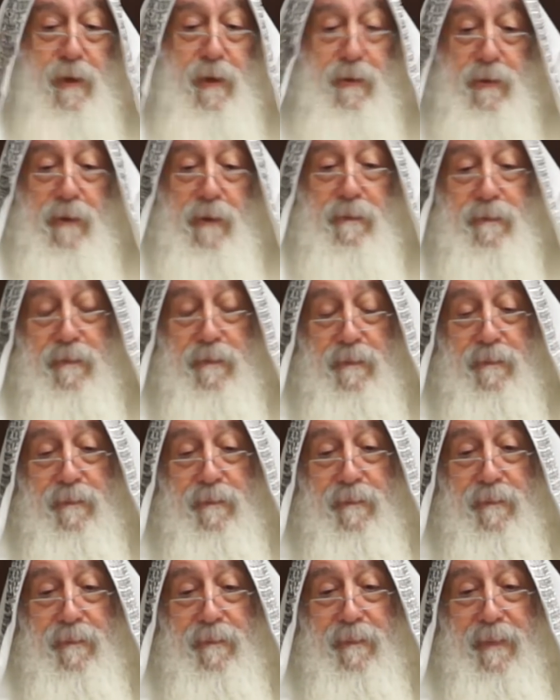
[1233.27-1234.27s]
cut off.
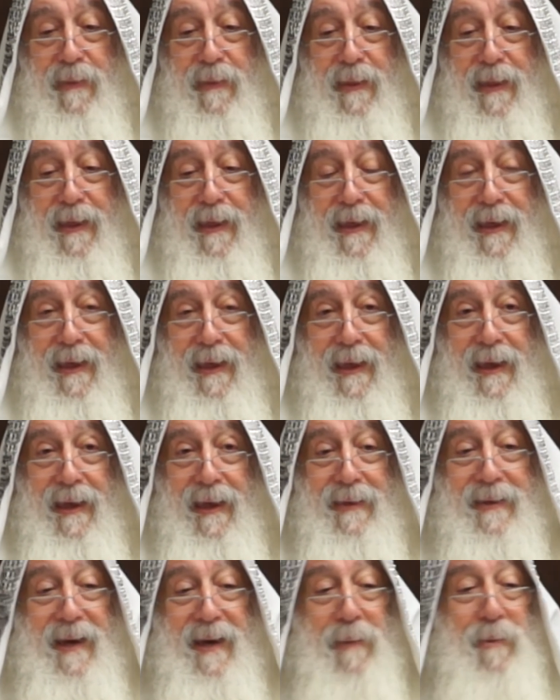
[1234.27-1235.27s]

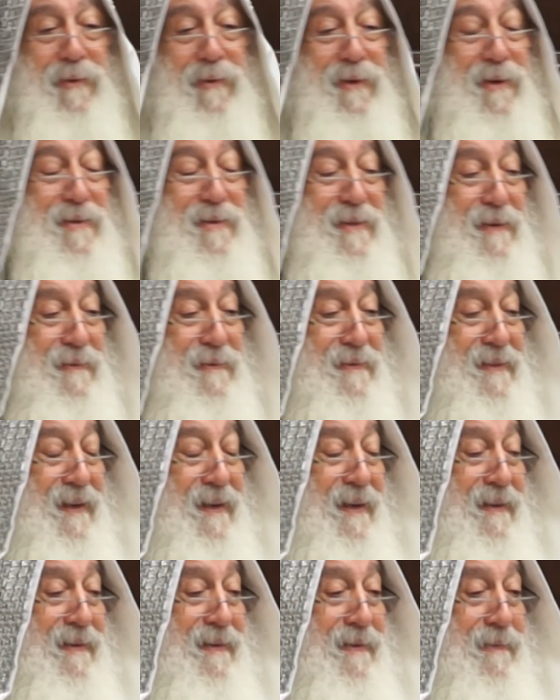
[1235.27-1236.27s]
And the Rabbi Yosef
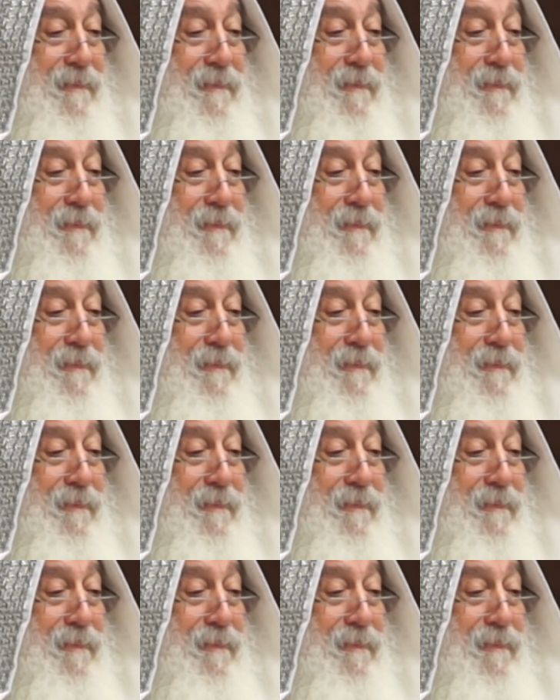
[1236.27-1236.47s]
said,